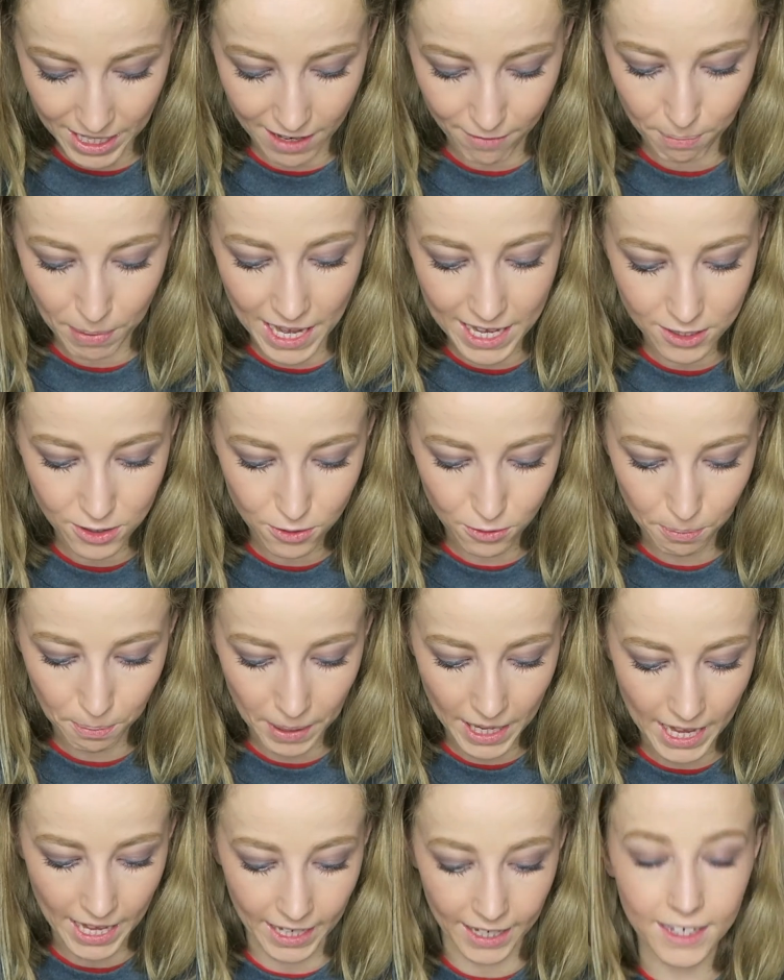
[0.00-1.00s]
we have pastel
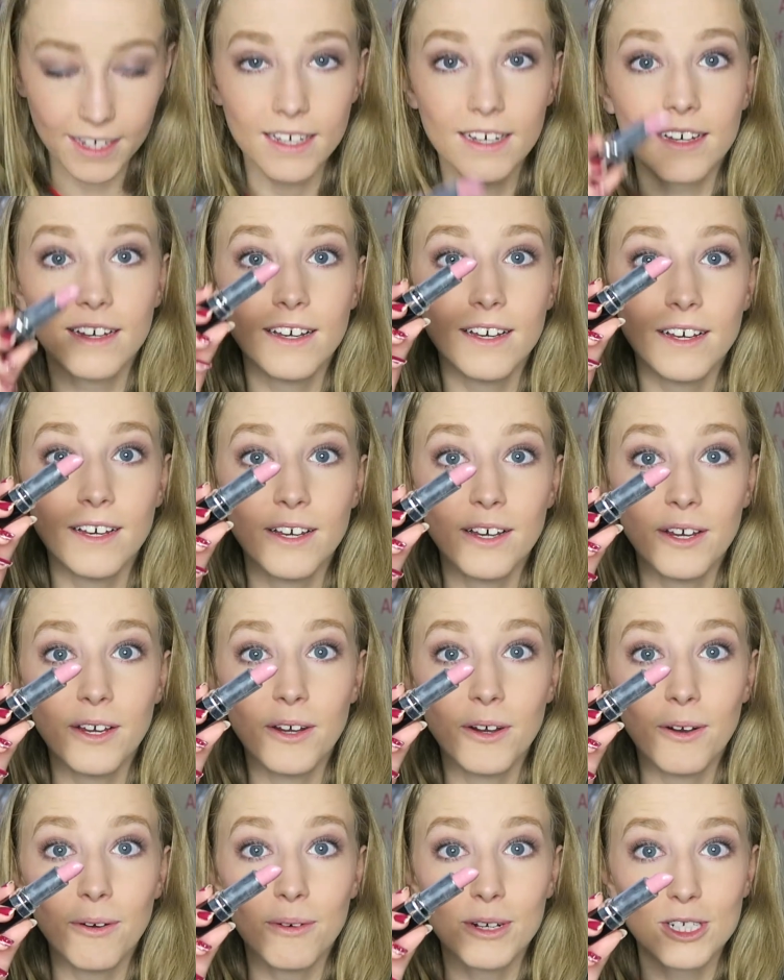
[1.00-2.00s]
pink,
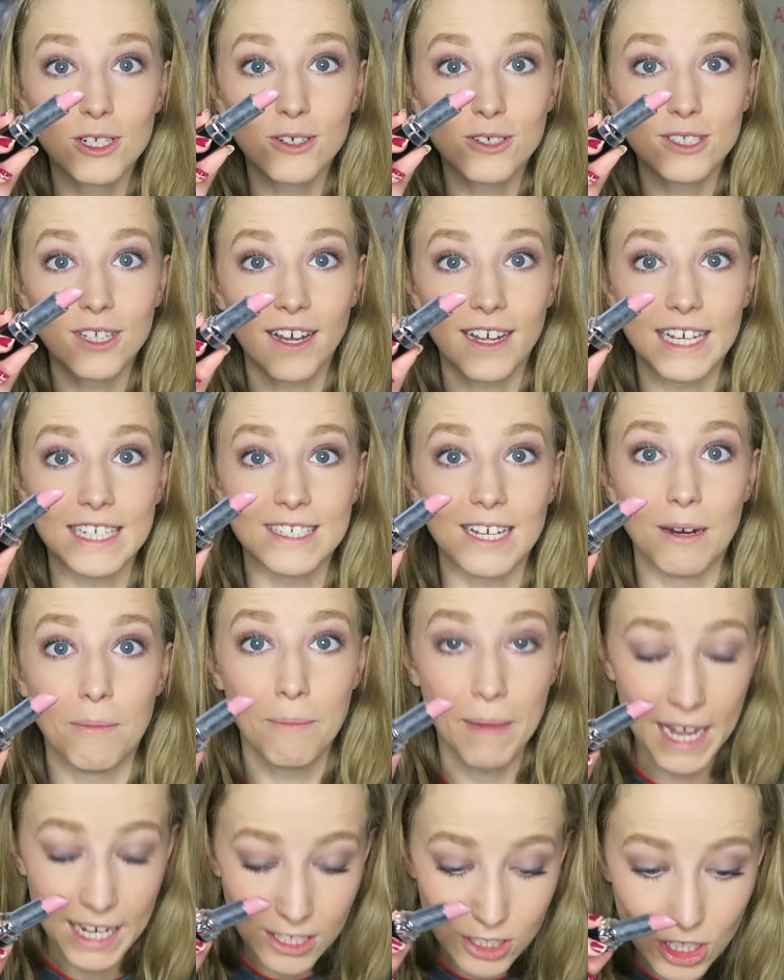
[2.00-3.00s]
which looks like it's gonna
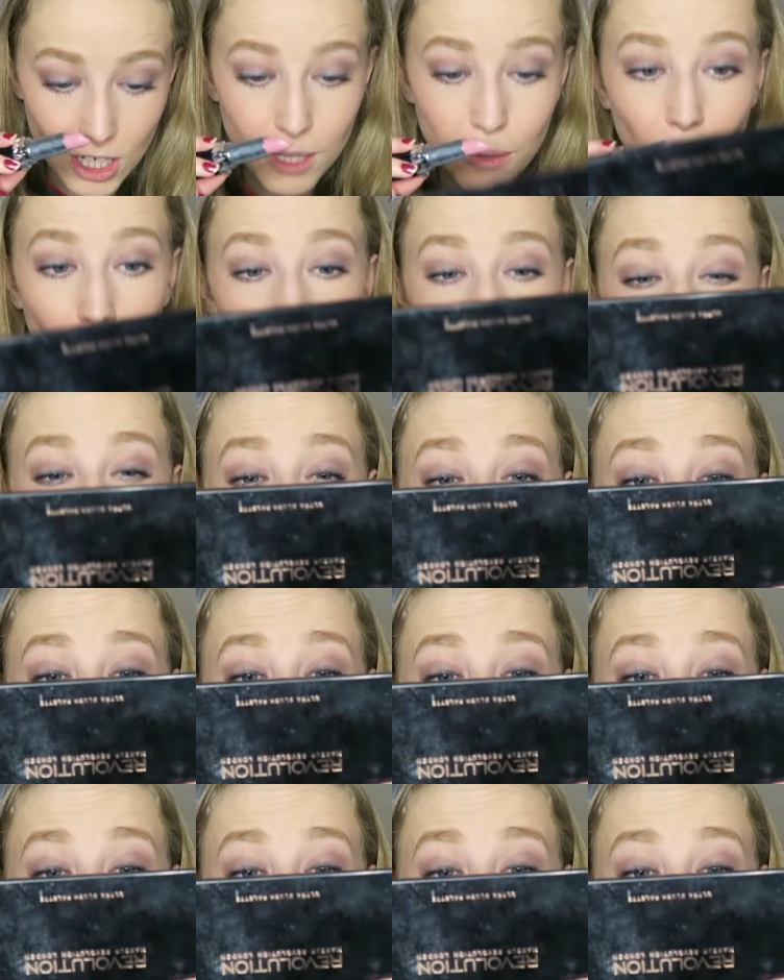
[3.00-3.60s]
majorly wash